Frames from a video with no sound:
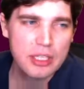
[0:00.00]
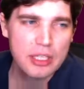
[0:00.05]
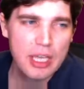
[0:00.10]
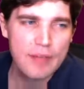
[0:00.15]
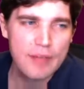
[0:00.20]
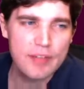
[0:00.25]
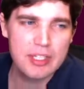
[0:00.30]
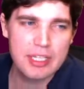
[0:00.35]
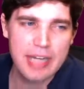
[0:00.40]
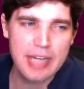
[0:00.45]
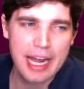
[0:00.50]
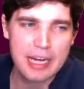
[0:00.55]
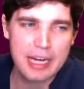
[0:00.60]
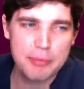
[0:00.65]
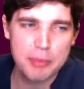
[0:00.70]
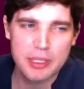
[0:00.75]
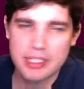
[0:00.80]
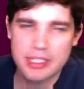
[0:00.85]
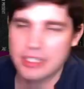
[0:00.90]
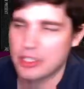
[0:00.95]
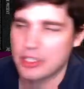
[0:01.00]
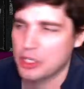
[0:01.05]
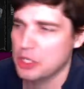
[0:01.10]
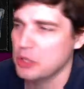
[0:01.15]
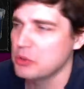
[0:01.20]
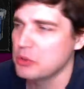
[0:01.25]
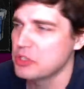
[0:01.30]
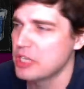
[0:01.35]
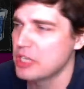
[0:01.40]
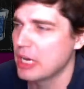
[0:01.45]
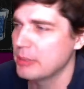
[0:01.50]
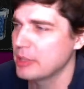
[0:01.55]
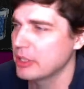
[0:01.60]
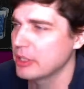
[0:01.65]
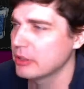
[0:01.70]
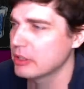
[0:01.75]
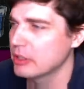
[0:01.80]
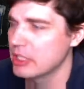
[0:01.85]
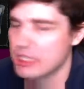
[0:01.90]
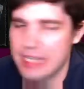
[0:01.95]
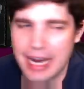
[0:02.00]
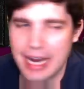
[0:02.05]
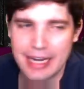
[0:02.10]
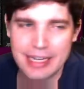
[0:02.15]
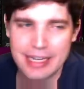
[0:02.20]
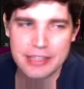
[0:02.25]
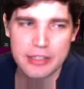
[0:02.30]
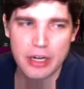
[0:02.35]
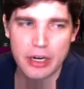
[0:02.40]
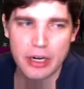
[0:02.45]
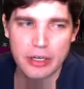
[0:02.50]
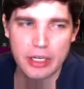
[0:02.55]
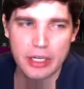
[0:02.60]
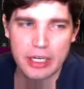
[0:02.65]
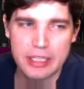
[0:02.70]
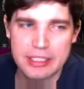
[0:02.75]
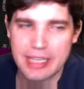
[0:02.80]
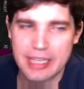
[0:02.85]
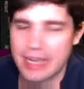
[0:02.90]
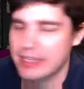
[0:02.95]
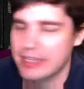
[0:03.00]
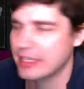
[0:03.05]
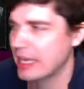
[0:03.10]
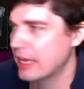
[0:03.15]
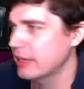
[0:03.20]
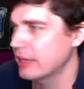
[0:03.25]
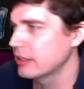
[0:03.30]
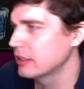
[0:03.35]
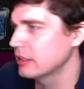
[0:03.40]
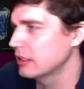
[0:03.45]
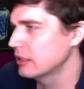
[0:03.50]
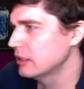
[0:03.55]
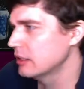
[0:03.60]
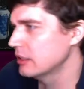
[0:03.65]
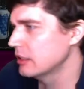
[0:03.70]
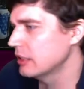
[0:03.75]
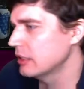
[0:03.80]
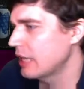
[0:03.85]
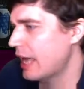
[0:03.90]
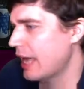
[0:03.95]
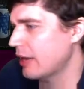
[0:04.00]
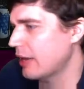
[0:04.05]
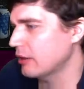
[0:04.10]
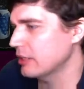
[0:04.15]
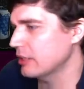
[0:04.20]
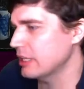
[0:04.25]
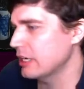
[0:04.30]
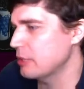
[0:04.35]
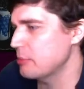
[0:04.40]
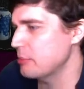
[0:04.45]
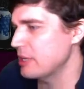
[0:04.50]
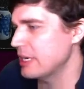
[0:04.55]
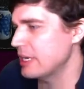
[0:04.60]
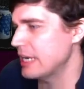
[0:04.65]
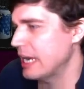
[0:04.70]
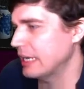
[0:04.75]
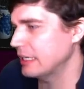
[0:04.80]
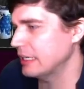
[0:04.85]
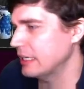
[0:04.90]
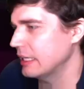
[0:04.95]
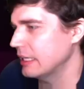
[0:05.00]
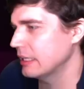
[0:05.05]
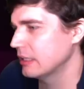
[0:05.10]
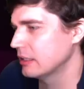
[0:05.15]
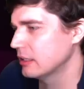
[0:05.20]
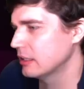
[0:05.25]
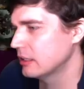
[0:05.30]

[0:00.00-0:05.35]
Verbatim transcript: If it's a 90 plus, that's a huge W because 90s are uh, 10k. I don't think it could be a 90,